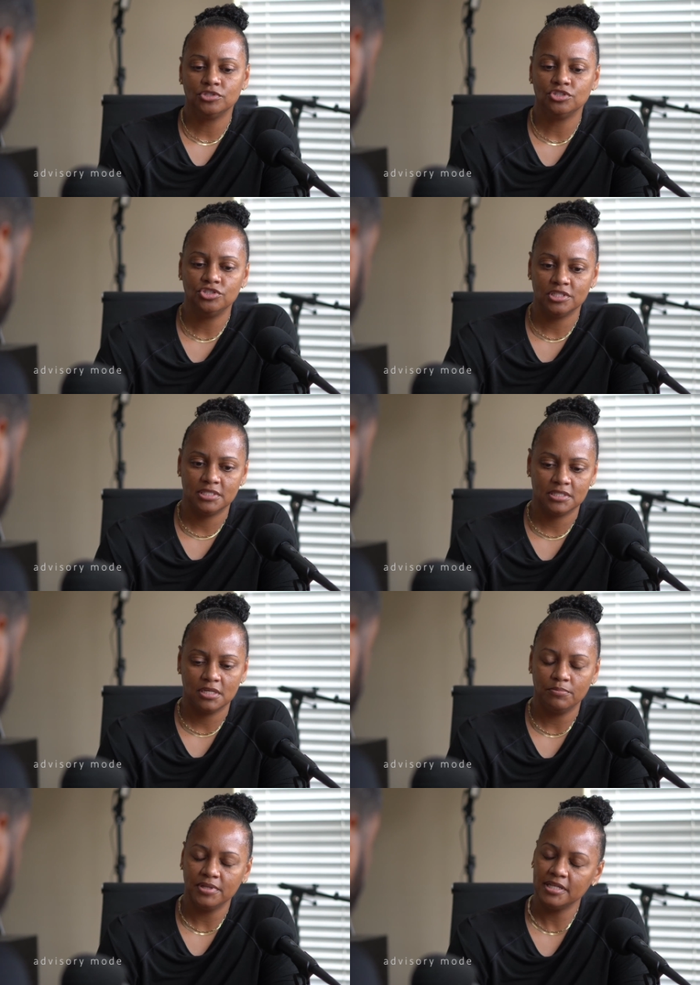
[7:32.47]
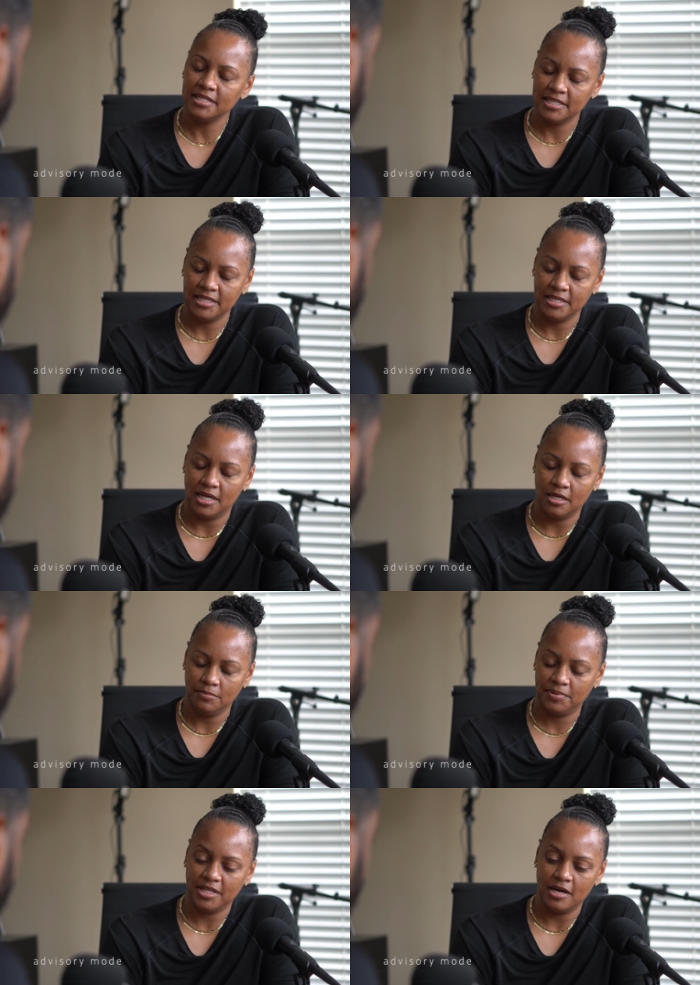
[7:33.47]
to just completely
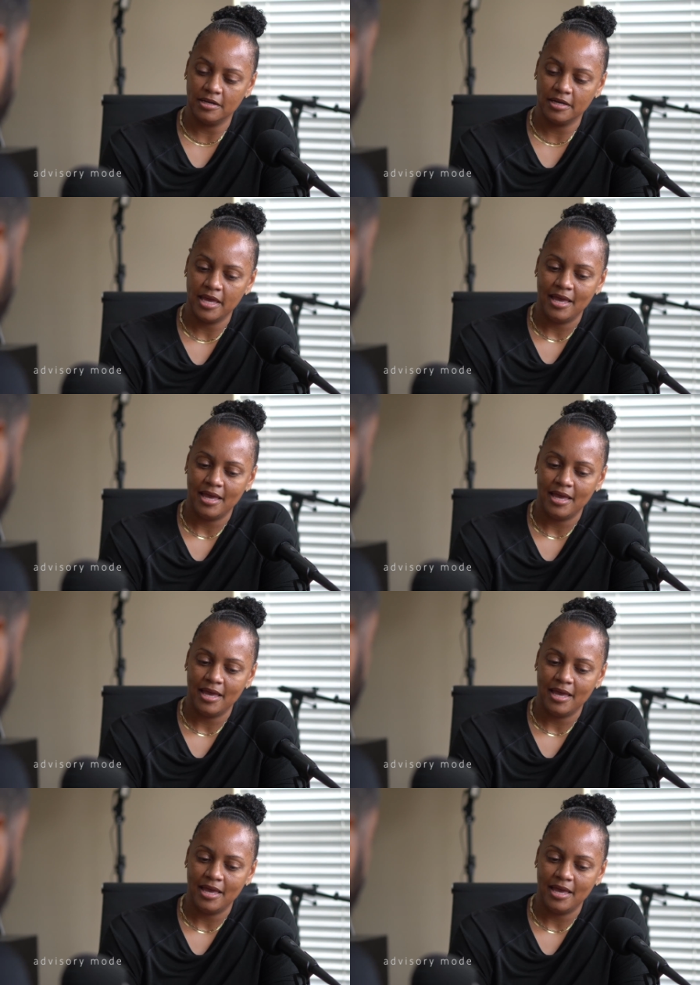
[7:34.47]
unplug,